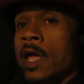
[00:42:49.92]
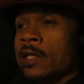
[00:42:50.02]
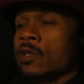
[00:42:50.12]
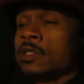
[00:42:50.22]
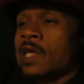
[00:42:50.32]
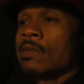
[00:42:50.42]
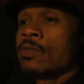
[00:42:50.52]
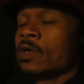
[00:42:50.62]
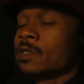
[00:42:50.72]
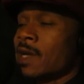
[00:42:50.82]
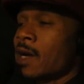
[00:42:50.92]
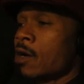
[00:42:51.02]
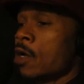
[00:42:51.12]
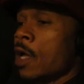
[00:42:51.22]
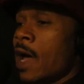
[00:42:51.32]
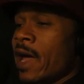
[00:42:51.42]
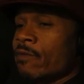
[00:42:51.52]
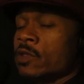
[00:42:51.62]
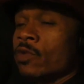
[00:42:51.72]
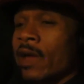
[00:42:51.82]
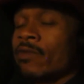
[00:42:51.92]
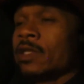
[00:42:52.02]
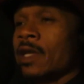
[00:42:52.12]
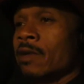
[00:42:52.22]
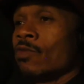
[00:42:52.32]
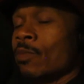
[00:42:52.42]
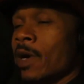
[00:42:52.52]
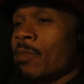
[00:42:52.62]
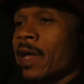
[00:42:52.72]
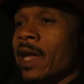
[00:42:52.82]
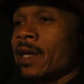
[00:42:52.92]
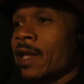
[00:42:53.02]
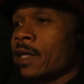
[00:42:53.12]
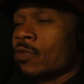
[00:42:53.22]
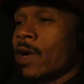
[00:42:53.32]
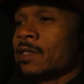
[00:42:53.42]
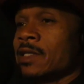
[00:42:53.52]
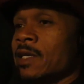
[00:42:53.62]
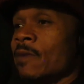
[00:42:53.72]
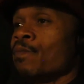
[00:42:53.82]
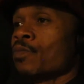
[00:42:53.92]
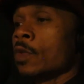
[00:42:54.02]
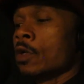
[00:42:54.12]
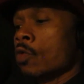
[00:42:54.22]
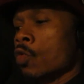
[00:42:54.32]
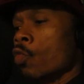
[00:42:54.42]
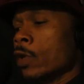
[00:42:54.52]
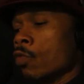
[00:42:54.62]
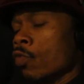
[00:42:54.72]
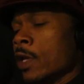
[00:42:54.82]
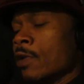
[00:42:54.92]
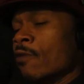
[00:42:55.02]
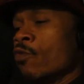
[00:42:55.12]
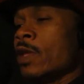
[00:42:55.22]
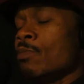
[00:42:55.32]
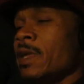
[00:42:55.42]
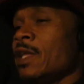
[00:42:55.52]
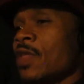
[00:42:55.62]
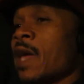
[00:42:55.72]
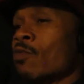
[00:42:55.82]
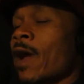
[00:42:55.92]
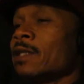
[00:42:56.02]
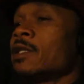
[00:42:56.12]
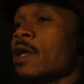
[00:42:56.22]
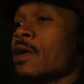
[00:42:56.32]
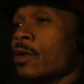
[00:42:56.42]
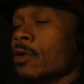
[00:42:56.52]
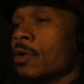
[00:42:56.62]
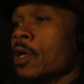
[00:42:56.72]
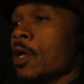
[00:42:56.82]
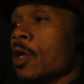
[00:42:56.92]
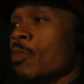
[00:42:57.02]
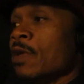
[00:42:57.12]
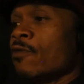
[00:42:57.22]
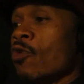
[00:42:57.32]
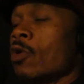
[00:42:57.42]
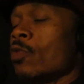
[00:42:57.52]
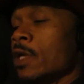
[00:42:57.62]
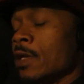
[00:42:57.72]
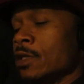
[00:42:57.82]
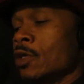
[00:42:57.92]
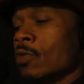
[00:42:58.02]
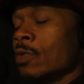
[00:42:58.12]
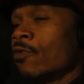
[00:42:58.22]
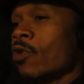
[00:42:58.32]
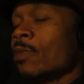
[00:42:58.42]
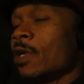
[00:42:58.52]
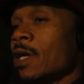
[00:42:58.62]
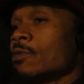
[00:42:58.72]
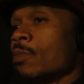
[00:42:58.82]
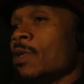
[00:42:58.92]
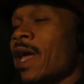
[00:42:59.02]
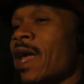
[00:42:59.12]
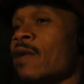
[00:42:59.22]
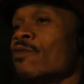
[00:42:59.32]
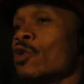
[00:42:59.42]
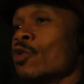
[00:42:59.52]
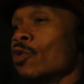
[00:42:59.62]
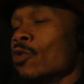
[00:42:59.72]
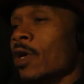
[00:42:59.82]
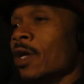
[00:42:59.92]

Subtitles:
you're the type of person now, I have to do everything with my man and XYZ. If we meet that right there, before it becomes a behavioral,